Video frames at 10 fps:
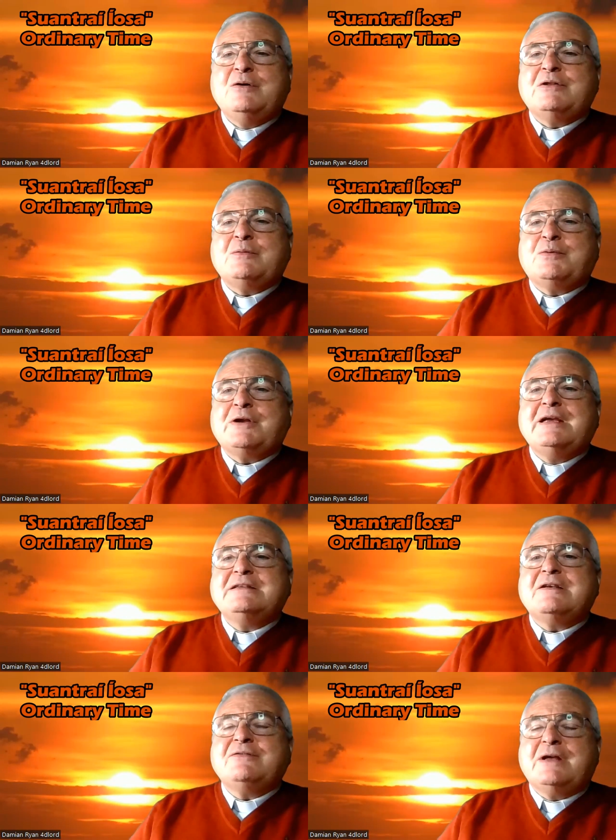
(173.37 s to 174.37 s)
with the
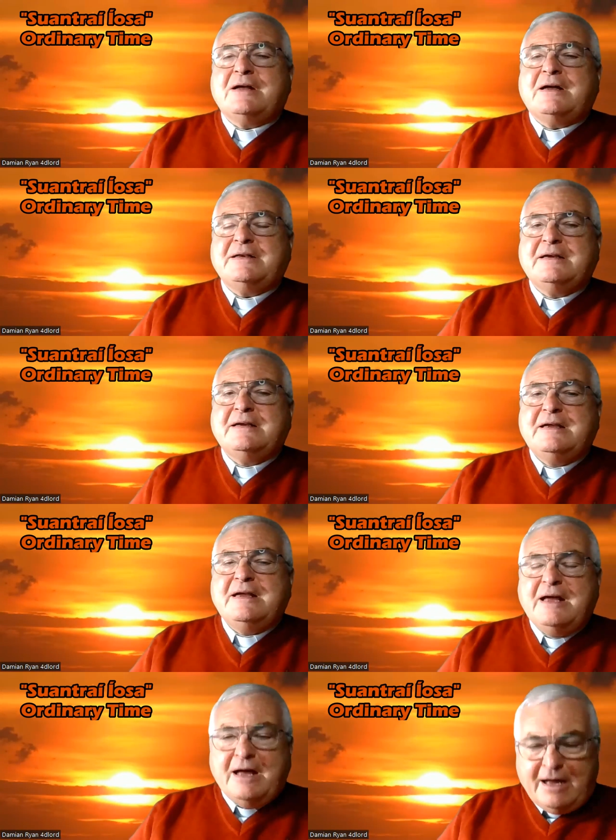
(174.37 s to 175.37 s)
praise of God
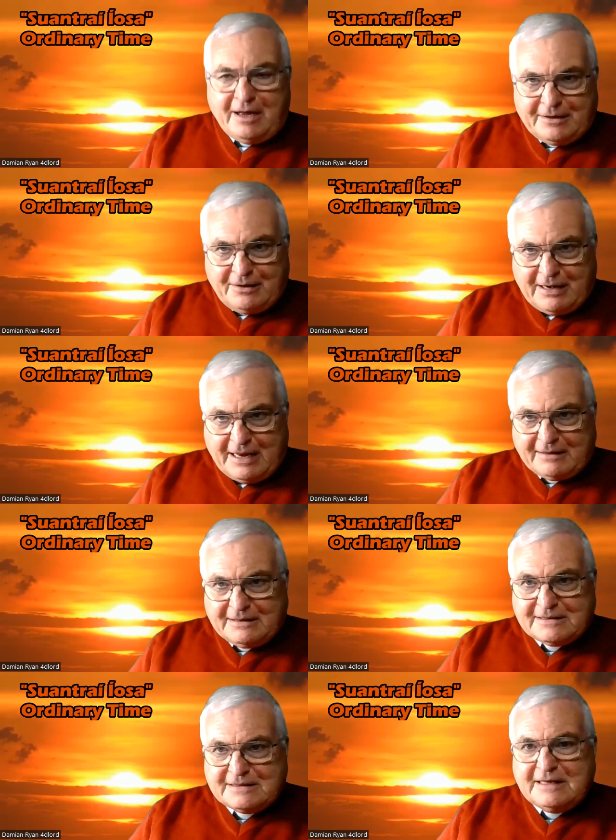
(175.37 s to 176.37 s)
on our
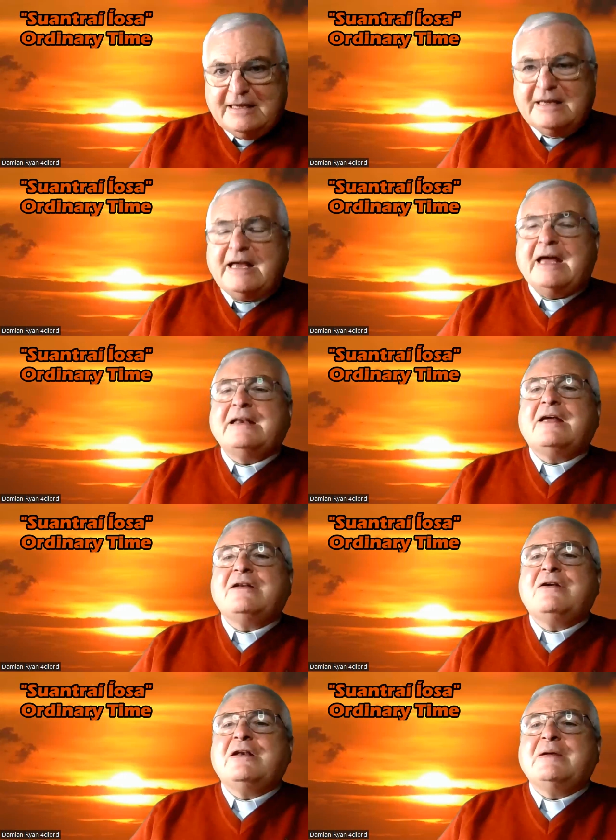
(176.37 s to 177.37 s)
hearts and
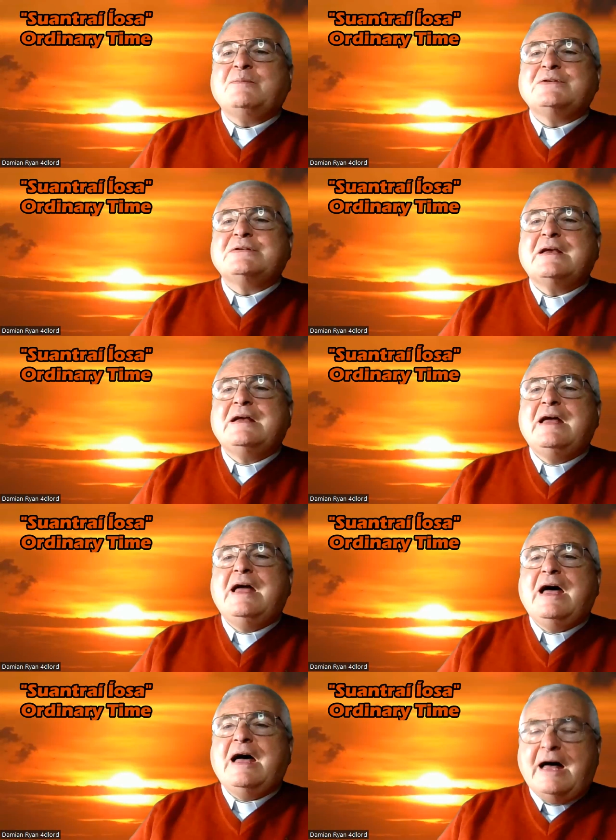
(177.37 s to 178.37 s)
on our lips.
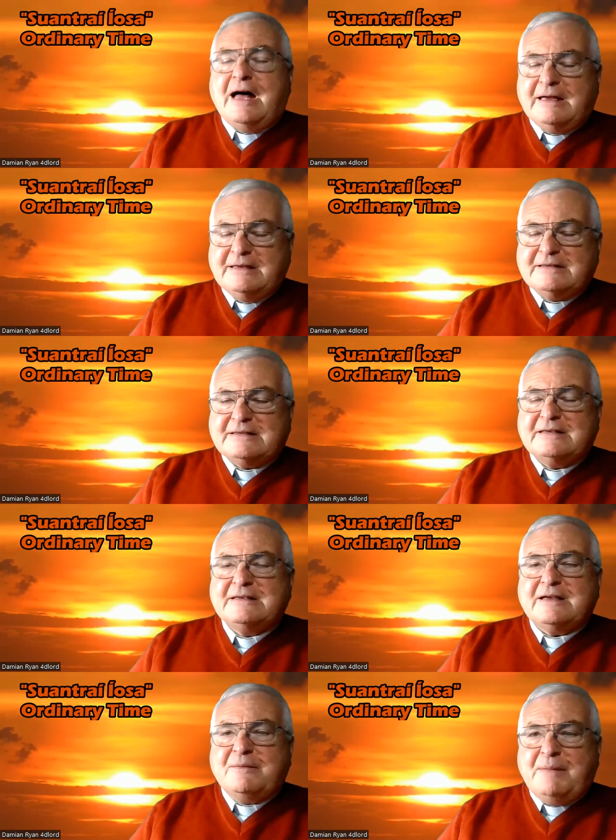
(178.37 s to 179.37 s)
Agus
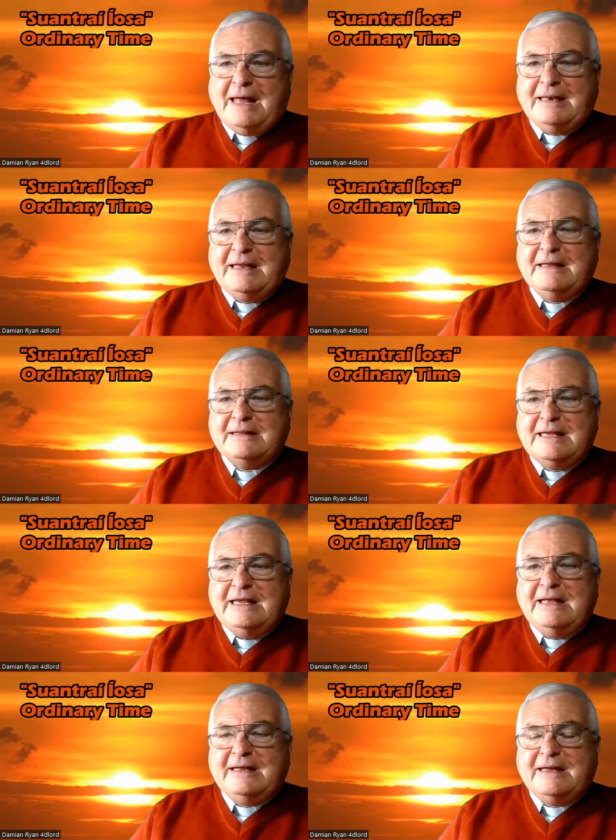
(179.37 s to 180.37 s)
gamana
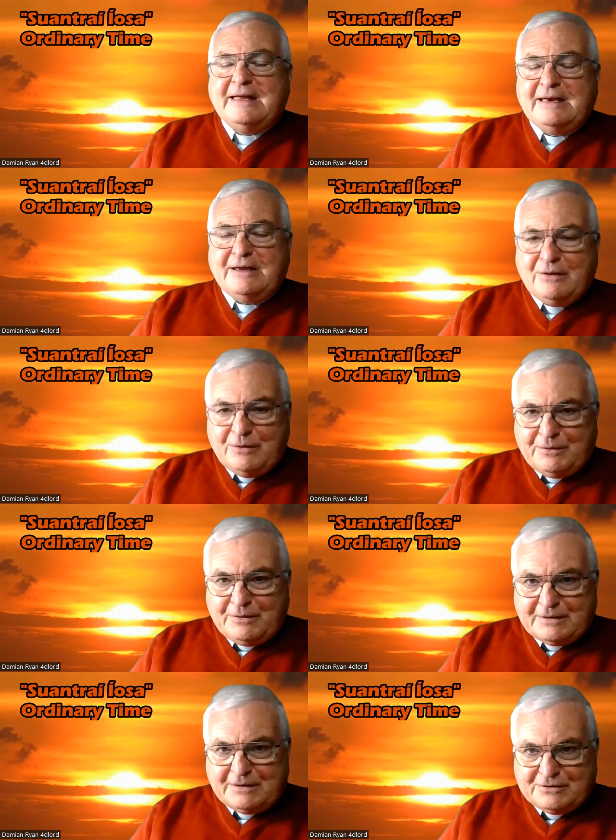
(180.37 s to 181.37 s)
via
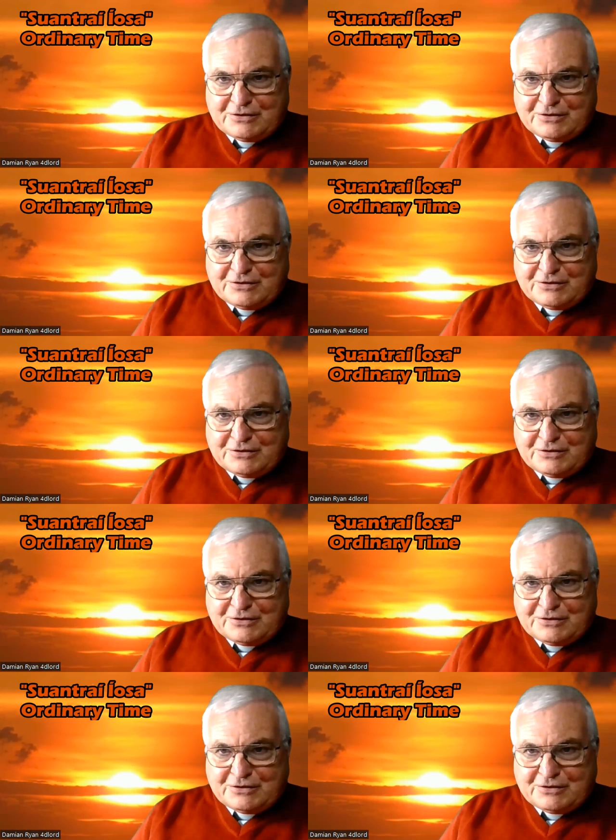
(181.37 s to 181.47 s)
elakothak